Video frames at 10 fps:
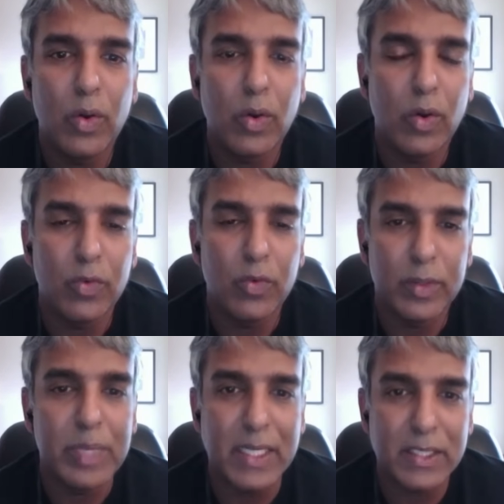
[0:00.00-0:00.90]
over the
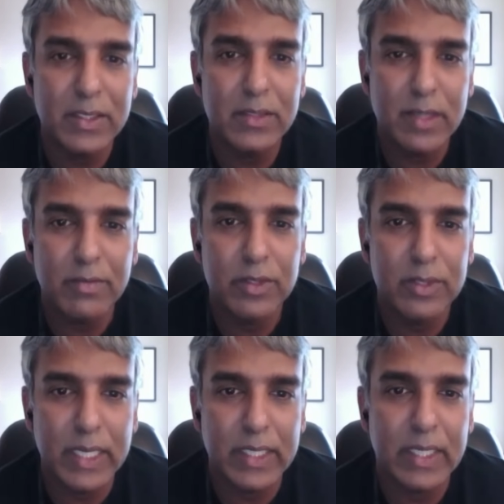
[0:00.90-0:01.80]
past several
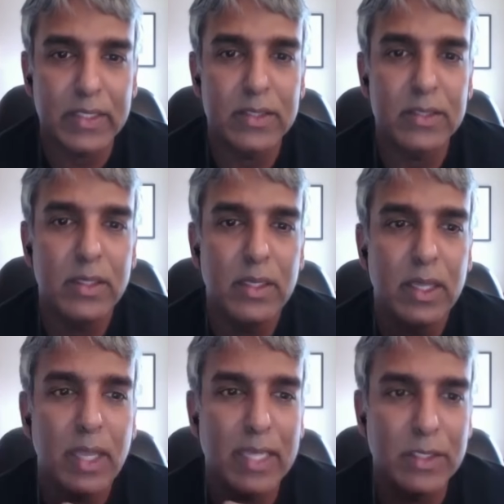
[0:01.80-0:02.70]
decades
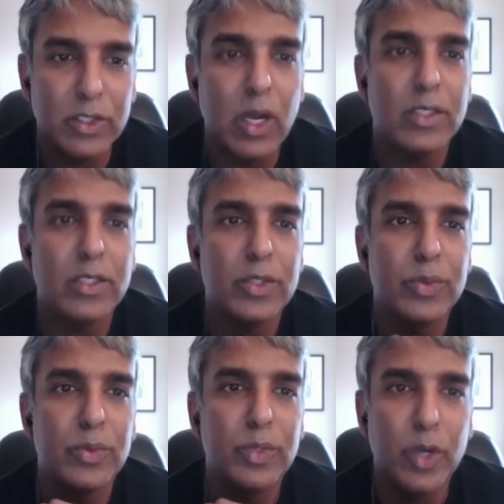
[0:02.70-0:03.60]
has got
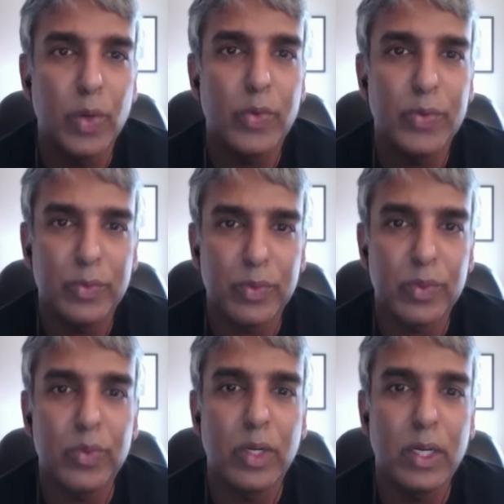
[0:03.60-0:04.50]
to go
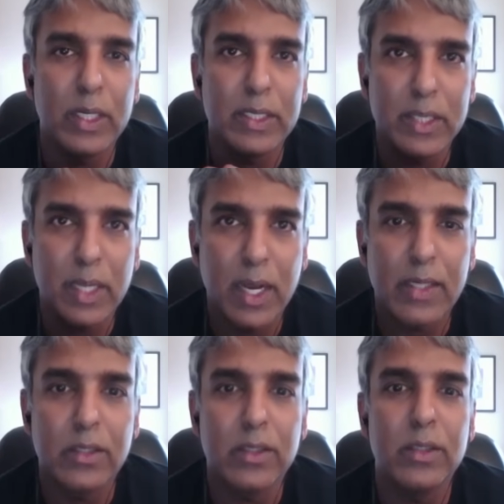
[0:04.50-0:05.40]
through an
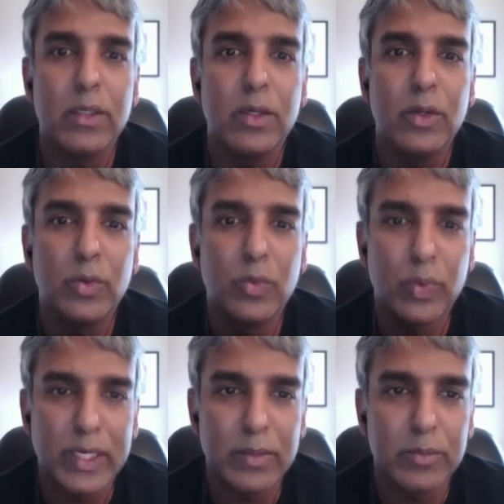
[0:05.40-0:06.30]
entire
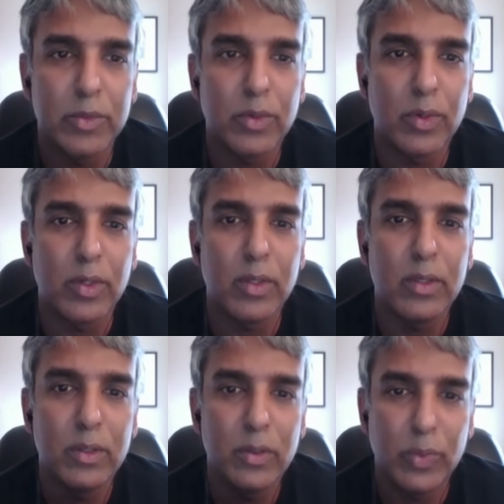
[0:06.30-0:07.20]

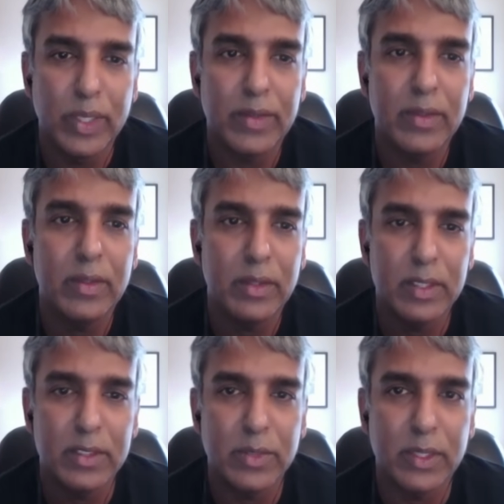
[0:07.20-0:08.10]
rigmarole with the
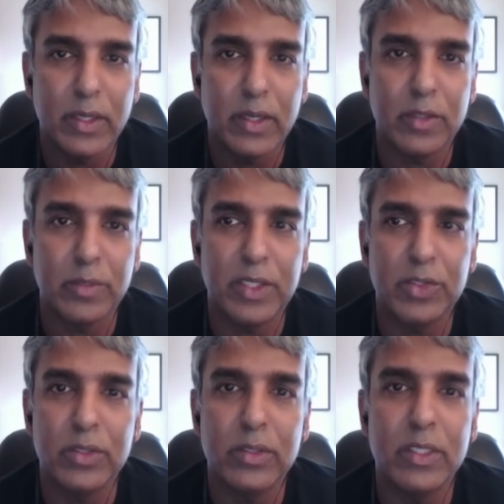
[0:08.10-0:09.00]
Israeli
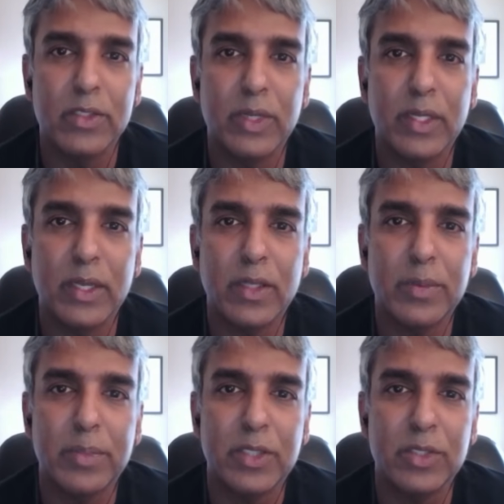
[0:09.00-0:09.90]
occupation. The Israeli
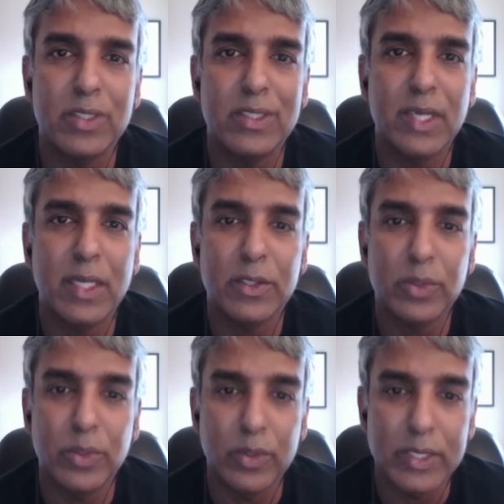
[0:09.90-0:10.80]
occupation decides
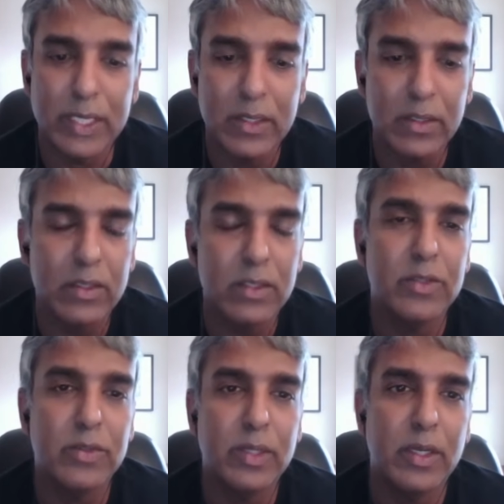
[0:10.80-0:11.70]
who goes in. The
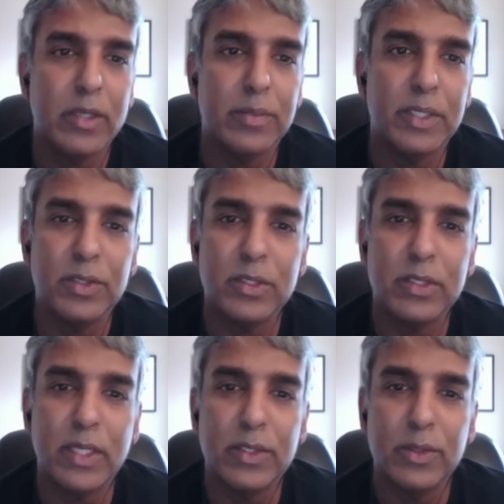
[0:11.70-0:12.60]
Israeli occupation
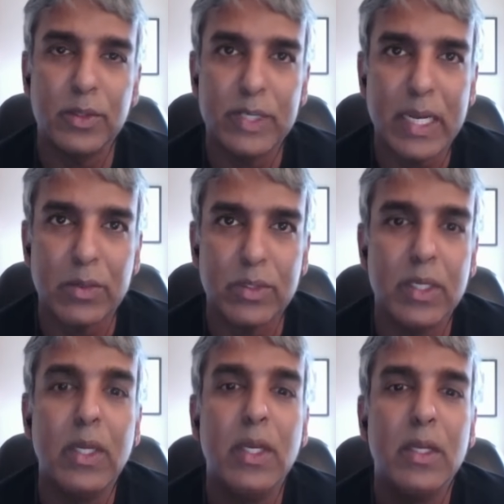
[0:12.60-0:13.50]
decides who goes out.
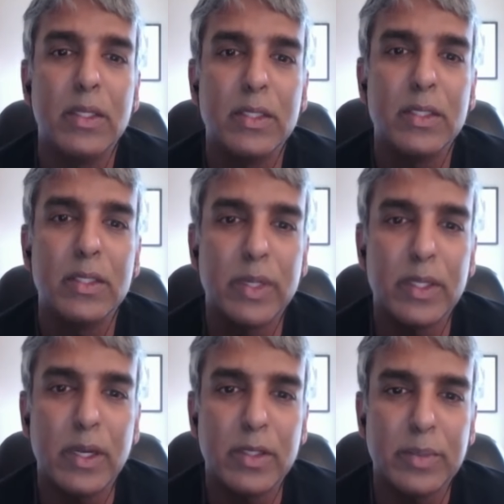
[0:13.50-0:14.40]
The
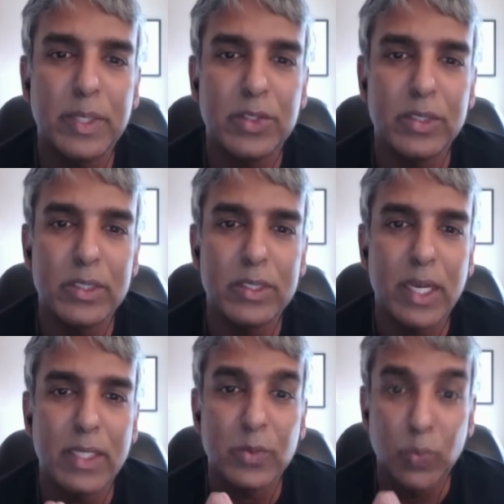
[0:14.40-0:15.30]
Israeli occupation
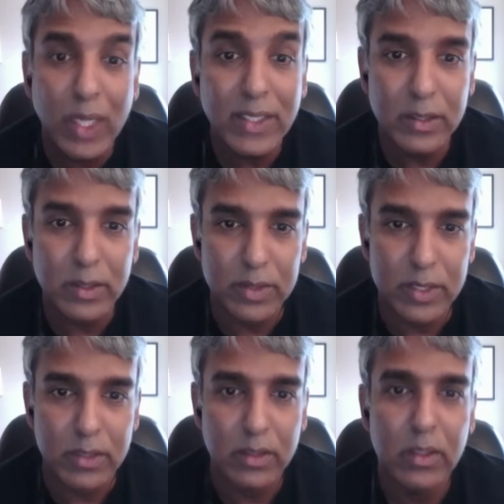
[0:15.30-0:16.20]
decides what goes
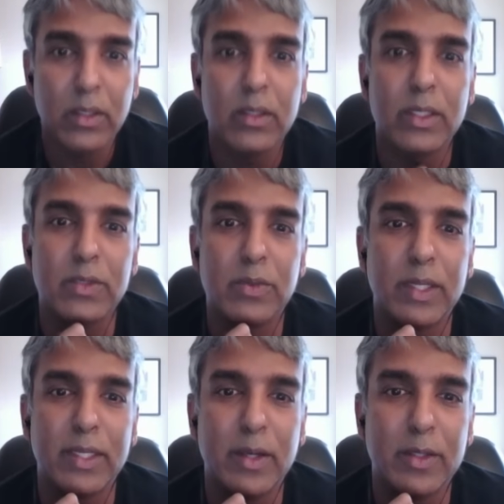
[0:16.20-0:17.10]
in. The
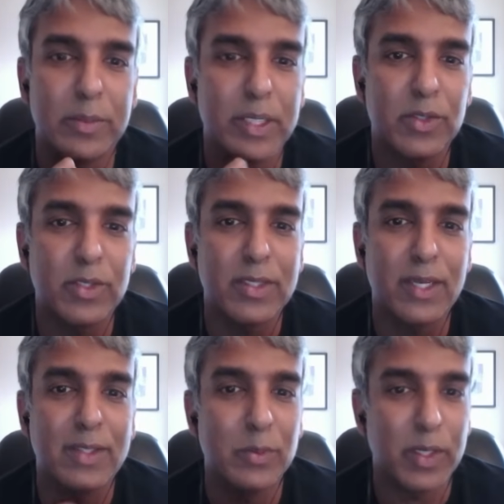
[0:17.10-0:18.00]
Israeli occupation
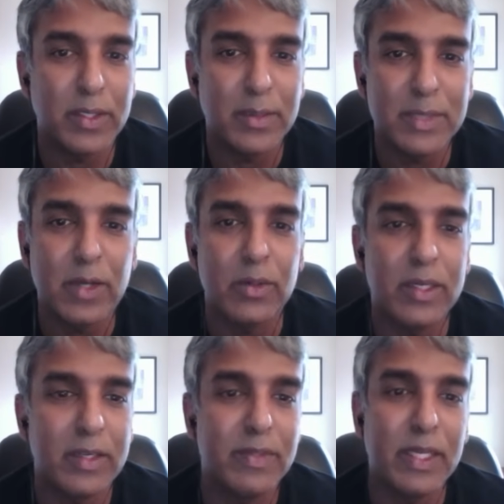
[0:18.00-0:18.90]
decides what comes out.
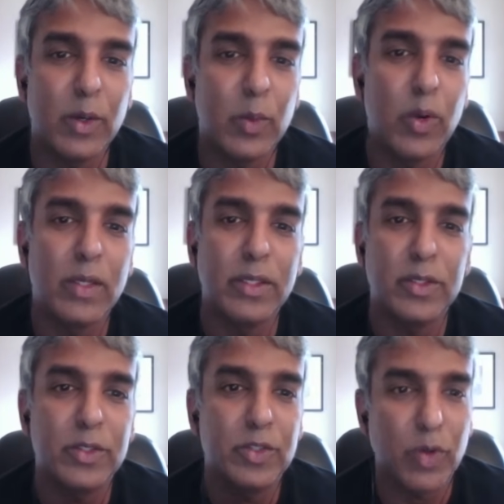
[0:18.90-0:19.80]
If they don't want your
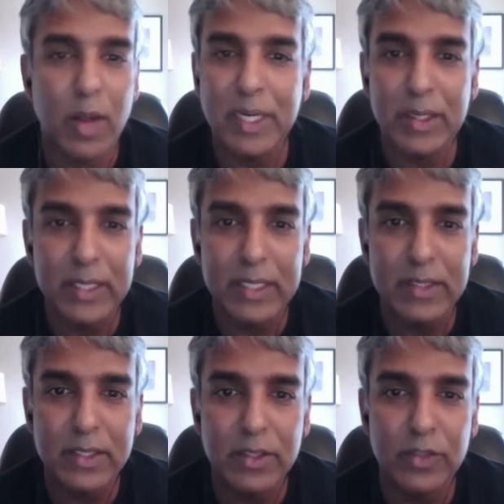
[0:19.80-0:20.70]

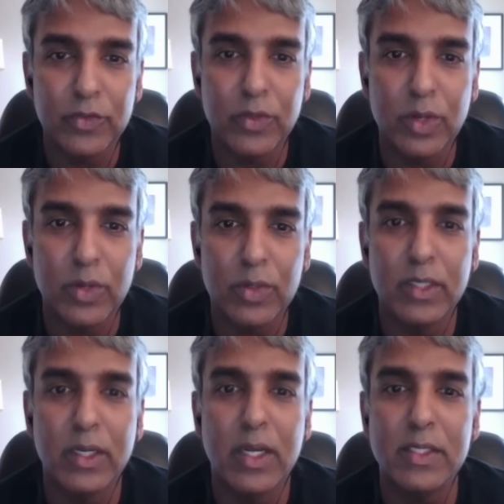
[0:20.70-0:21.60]
strawberries that you've grown in
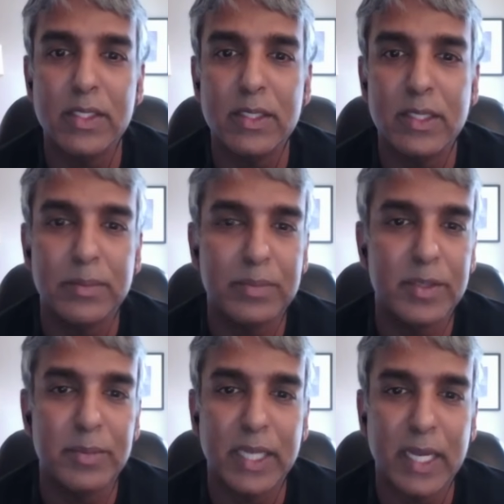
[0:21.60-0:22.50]
Gaza
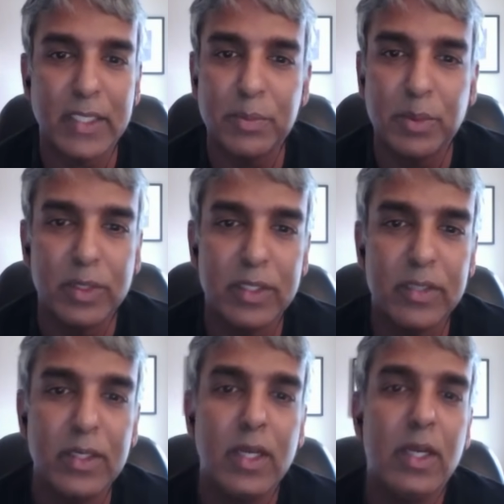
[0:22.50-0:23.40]
to be
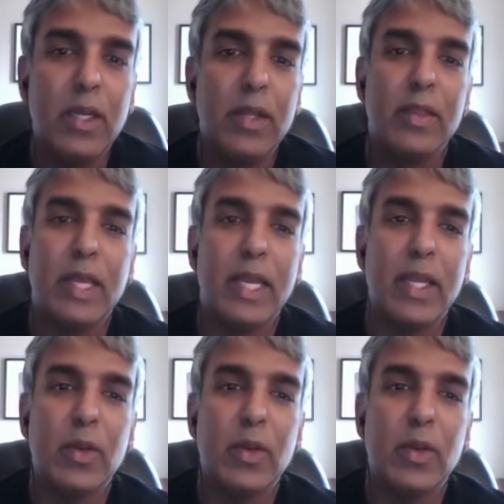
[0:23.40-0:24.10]
exported, they